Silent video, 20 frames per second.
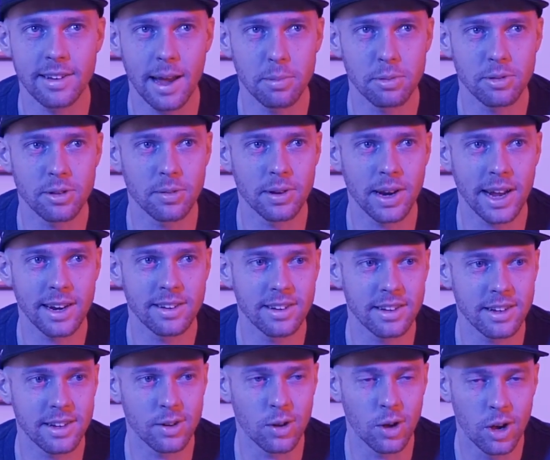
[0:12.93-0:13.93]
episode
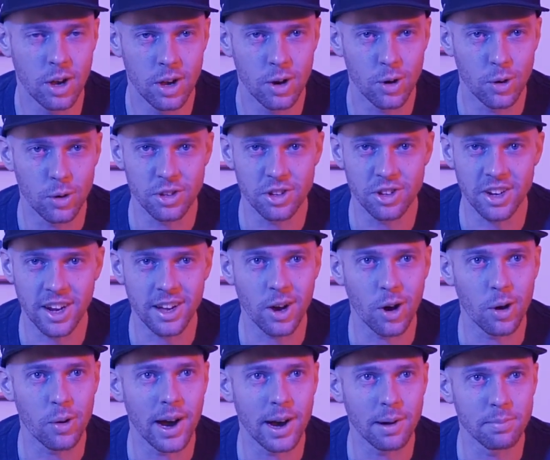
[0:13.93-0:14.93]
19, or the J.
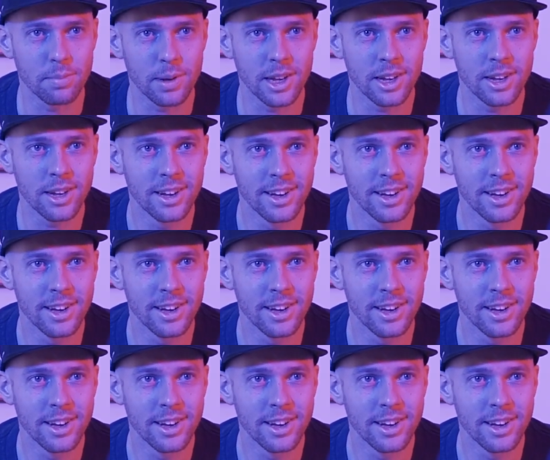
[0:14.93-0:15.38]
Cole album? B.